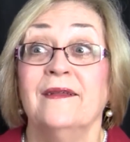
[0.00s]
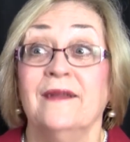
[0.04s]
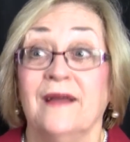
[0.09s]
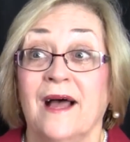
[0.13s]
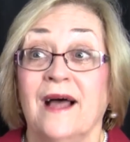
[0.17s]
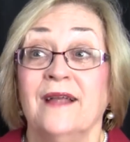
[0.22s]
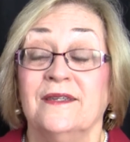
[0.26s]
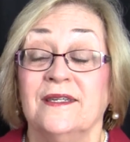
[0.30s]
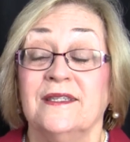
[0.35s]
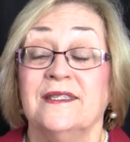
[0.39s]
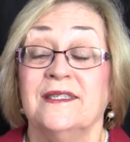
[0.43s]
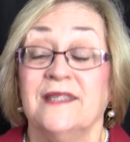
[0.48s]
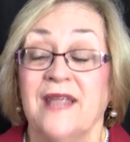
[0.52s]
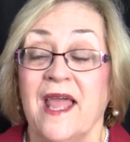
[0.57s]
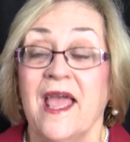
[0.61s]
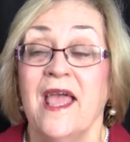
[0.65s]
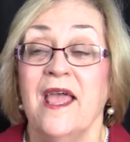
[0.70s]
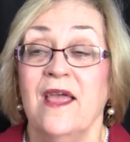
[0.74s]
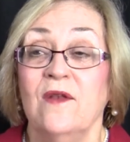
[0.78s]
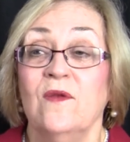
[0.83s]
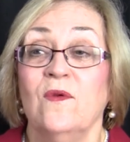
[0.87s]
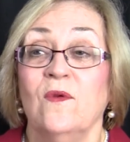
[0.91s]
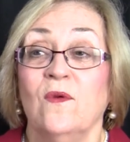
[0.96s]

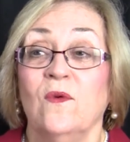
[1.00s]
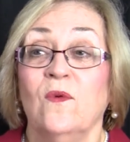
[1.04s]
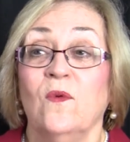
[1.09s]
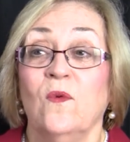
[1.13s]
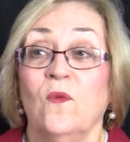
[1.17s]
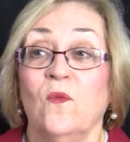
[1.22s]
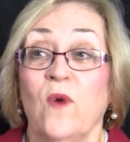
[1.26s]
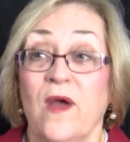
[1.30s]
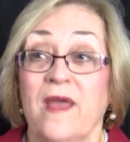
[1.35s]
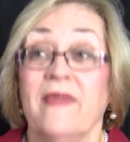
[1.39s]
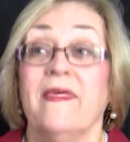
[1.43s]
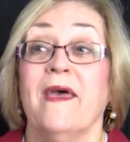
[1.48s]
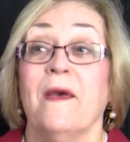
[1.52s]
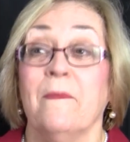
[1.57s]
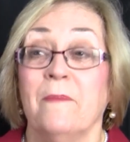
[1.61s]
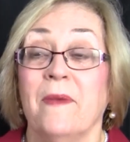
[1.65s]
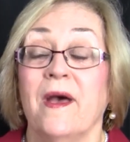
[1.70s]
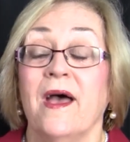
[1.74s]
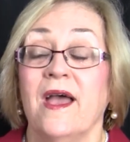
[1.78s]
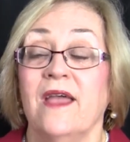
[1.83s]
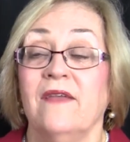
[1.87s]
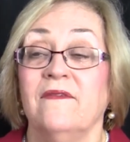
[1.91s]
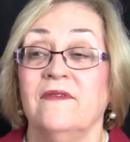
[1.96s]
understand where that
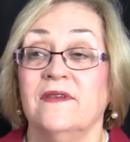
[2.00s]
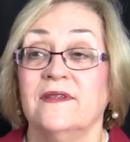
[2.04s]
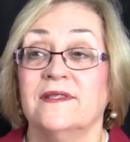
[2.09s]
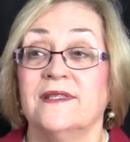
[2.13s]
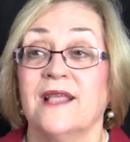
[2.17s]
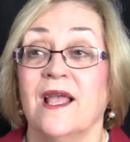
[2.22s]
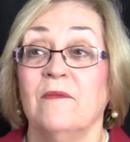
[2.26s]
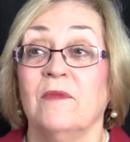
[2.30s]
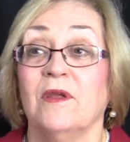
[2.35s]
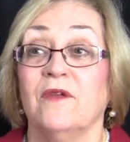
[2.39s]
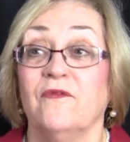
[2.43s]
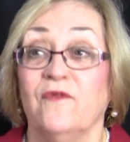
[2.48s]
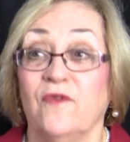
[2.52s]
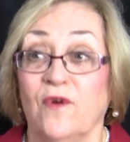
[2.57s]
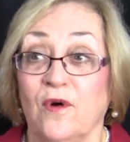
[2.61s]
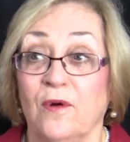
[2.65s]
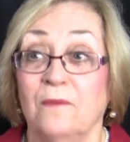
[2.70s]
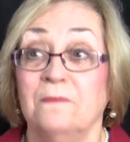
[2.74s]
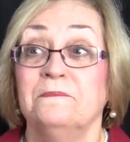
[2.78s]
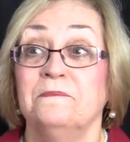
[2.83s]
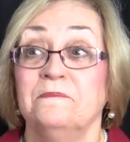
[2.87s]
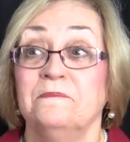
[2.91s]
behaviour is coming from.